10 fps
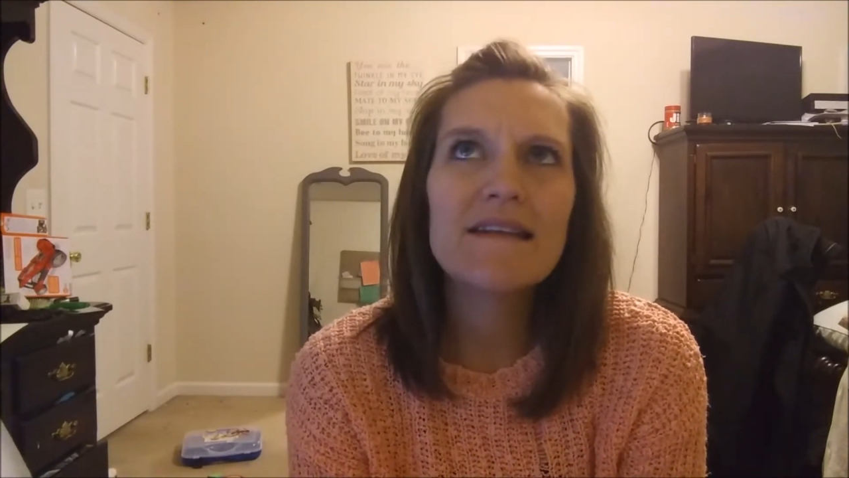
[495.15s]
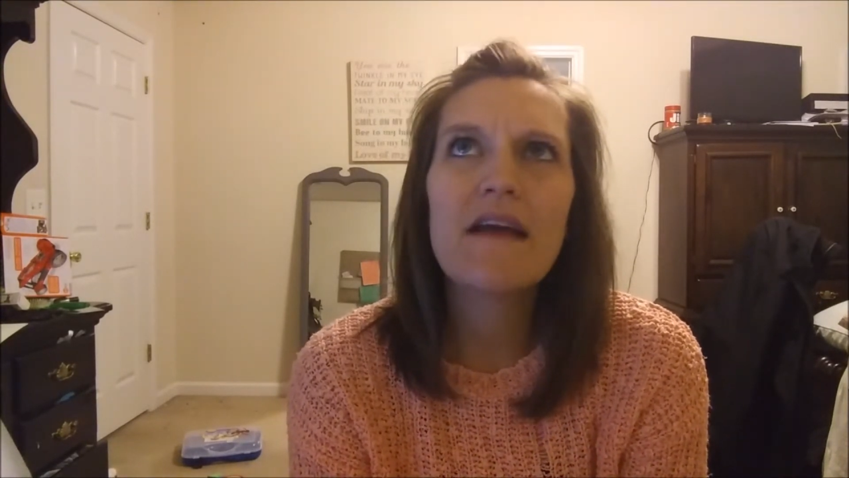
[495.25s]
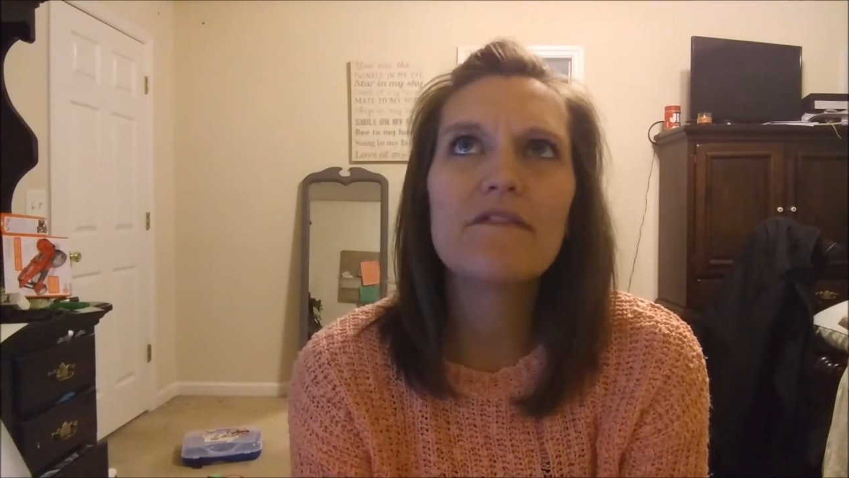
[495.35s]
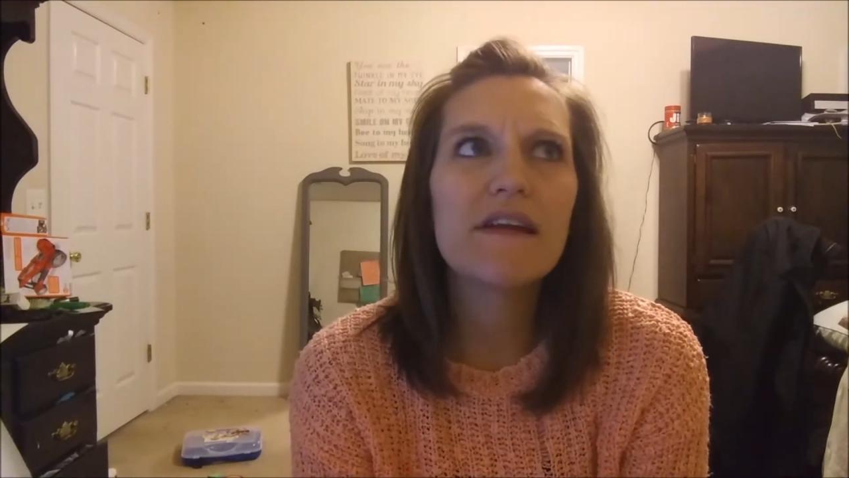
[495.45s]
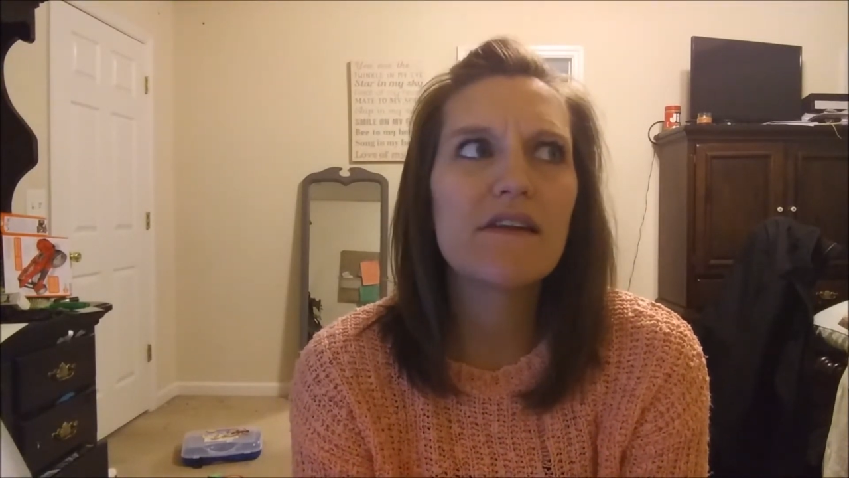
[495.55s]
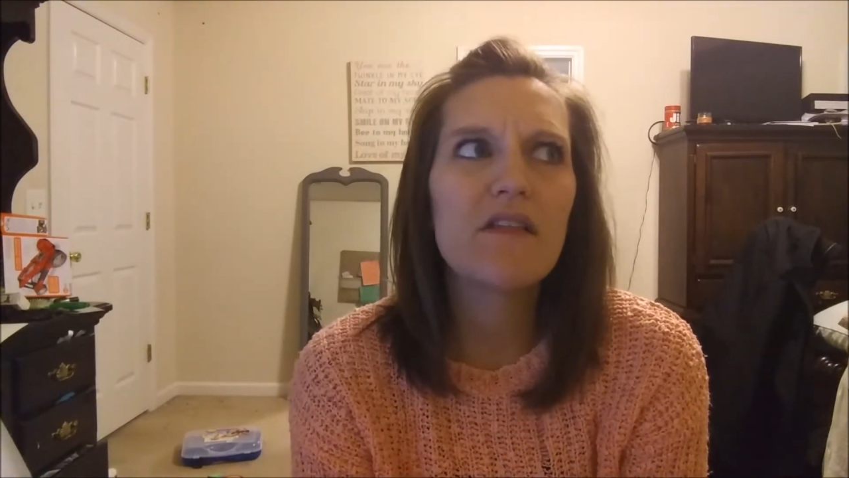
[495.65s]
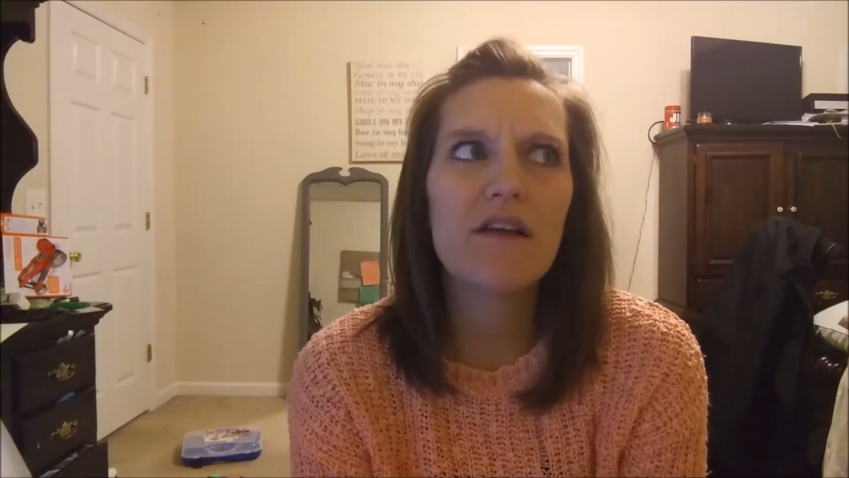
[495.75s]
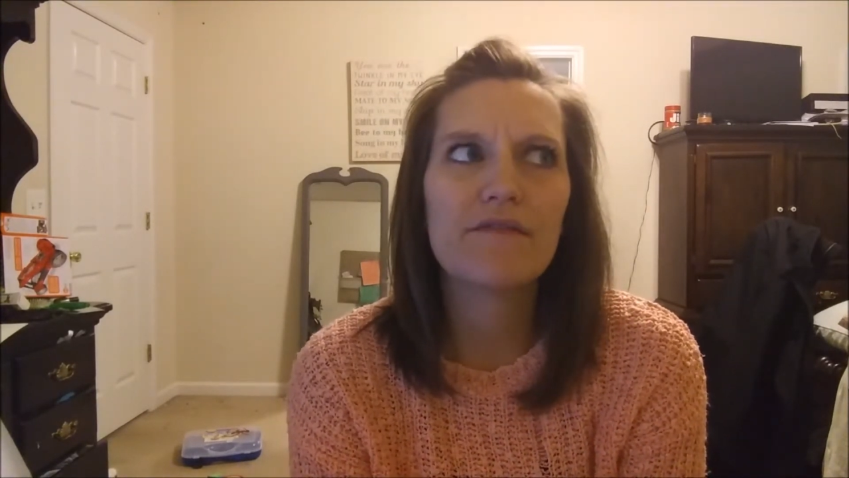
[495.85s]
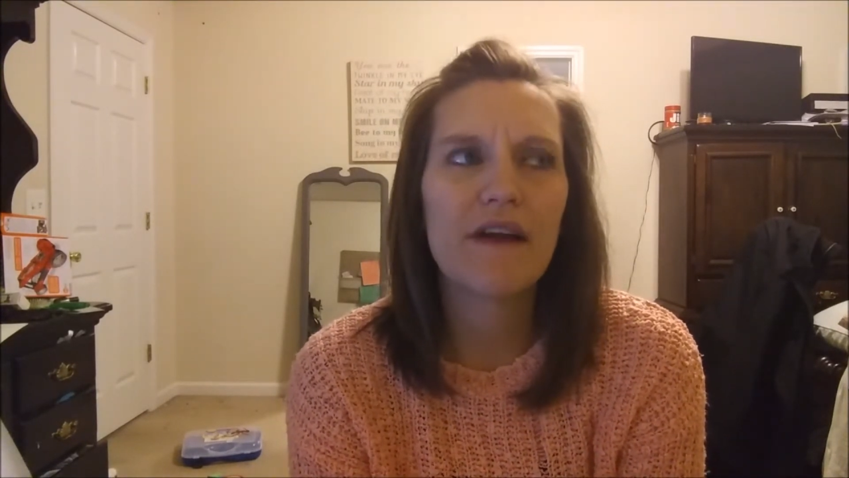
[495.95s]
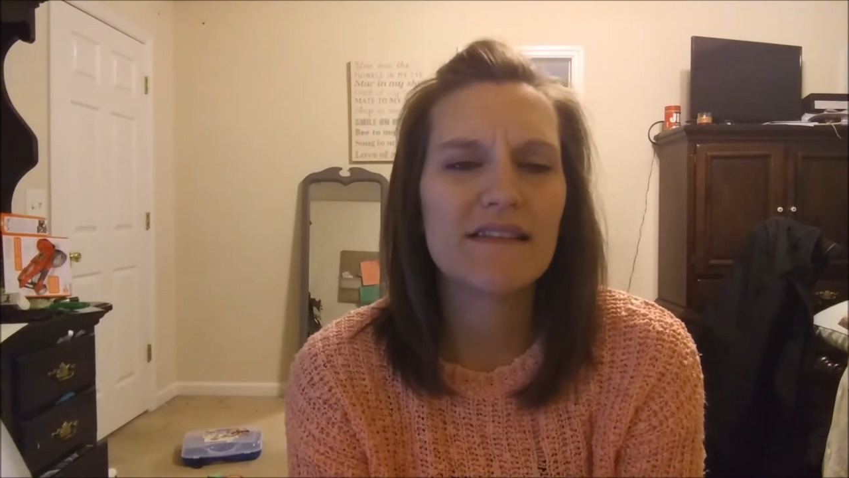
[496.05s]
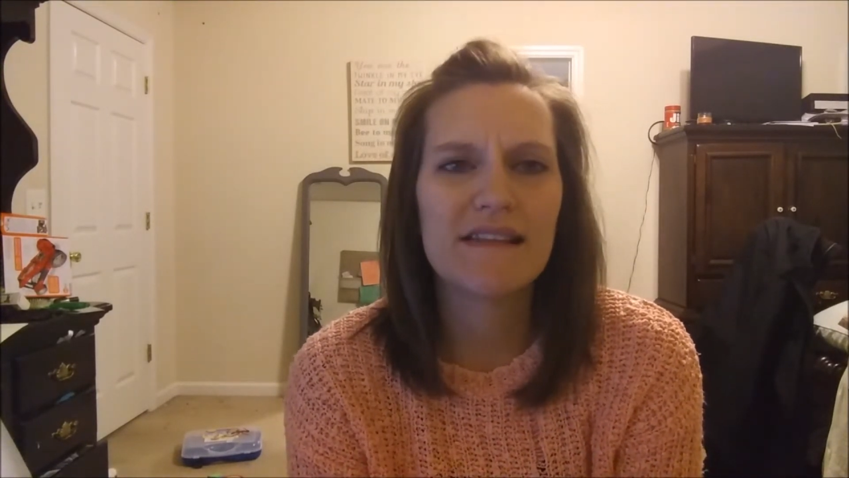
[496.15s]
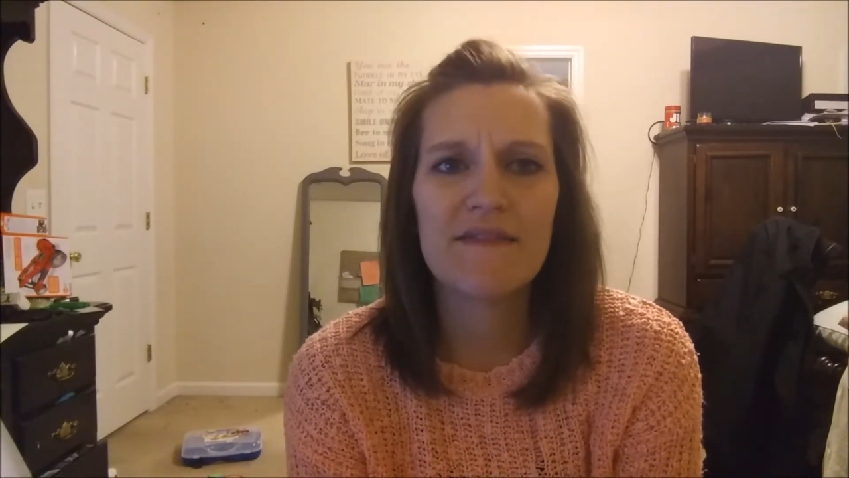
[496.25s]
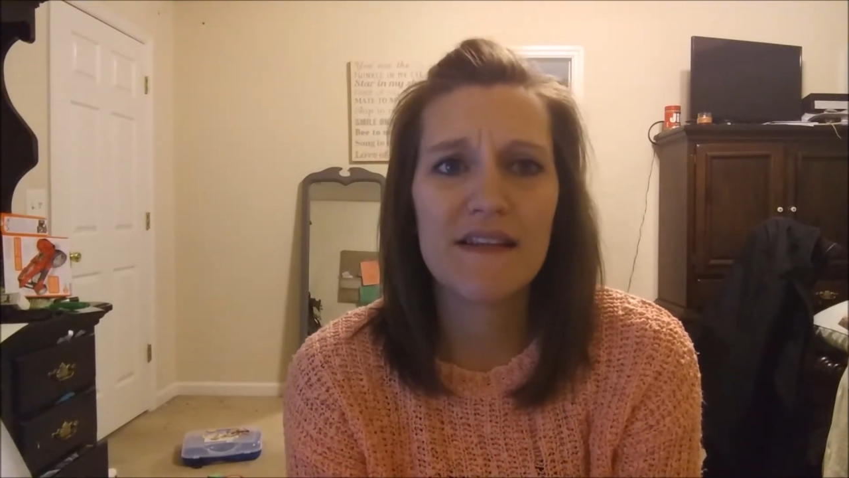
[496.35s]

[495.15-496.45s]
never get a lot of rest in